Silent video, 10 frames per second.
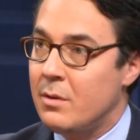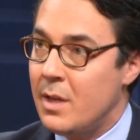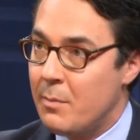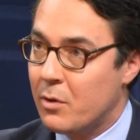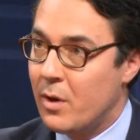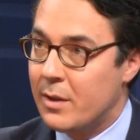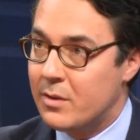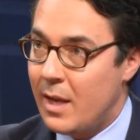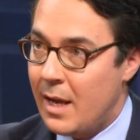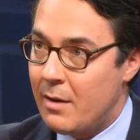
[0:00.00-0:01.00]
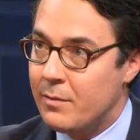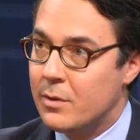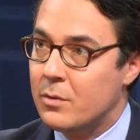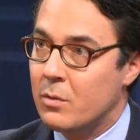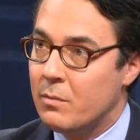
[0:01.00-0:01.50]
The Democrats have
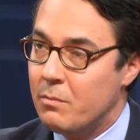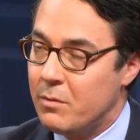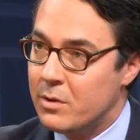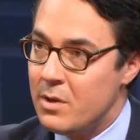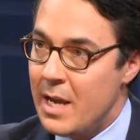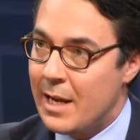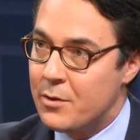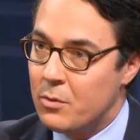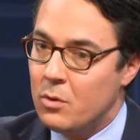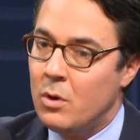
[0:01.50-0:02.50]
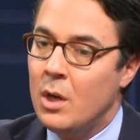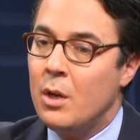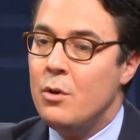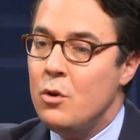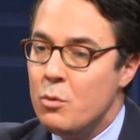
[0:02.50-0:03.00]
this sort of natural
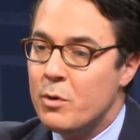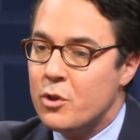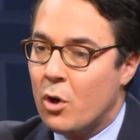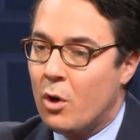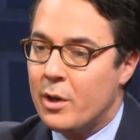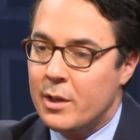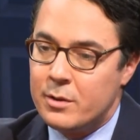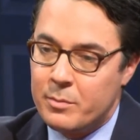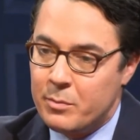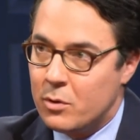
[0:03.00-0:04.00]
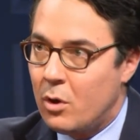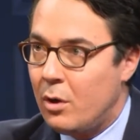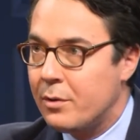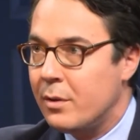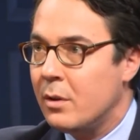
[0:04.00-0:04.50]
new majority. Some people
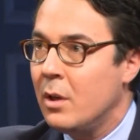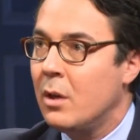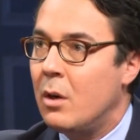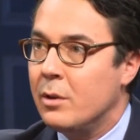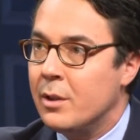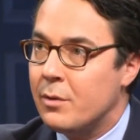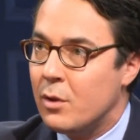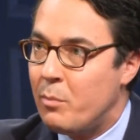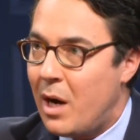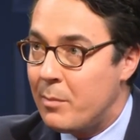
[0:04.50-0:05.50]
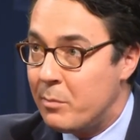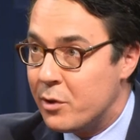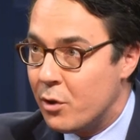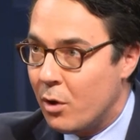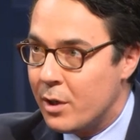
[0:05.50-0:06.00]
call it the the Obama
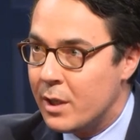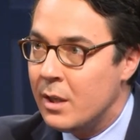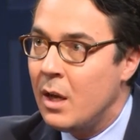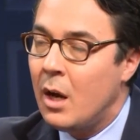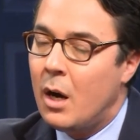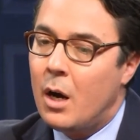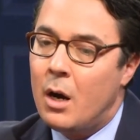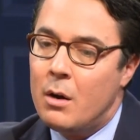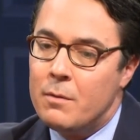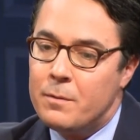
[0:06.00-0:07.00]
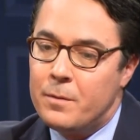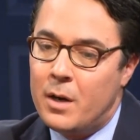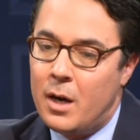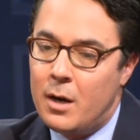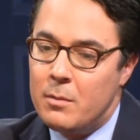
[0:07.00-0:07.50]
majority of
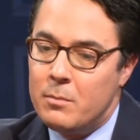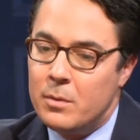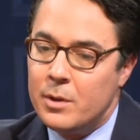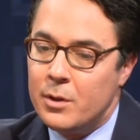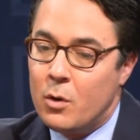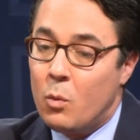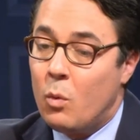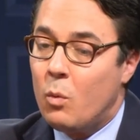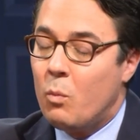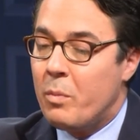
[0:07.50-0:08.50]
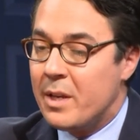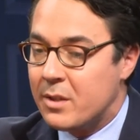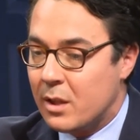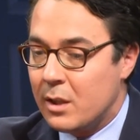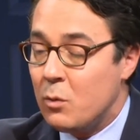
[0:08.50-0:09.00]

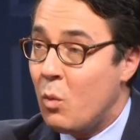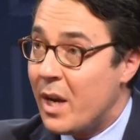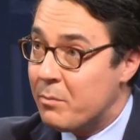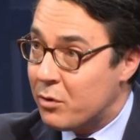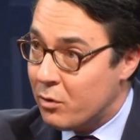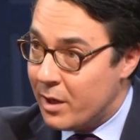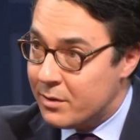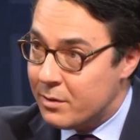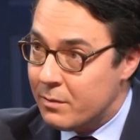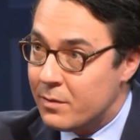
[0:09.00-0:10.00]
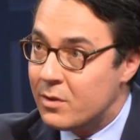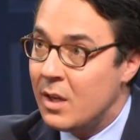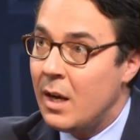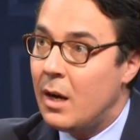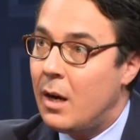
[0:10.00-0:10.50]
basically white progressives
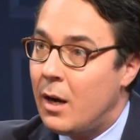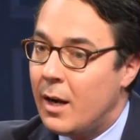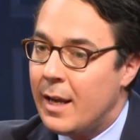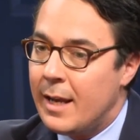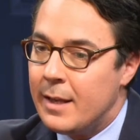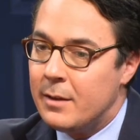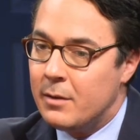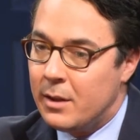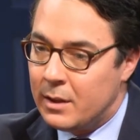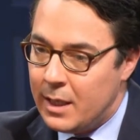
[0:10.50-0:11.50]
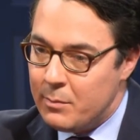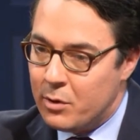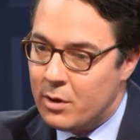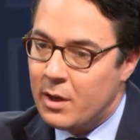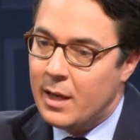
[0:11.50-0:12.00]
and
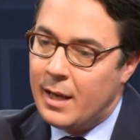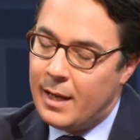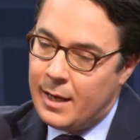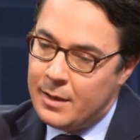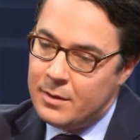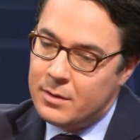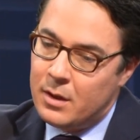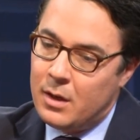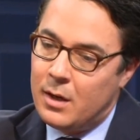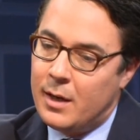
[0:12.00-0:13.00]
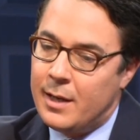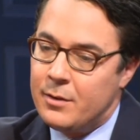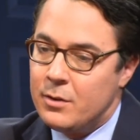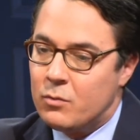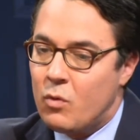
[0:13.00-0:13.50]
labor and
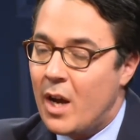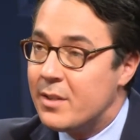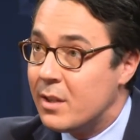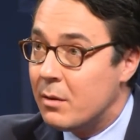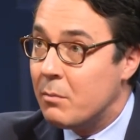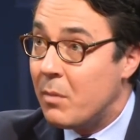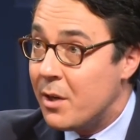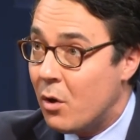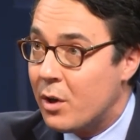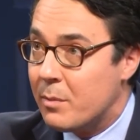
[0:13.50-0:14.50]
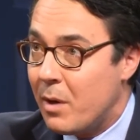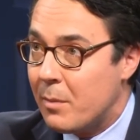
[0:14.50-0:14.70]
these rising minority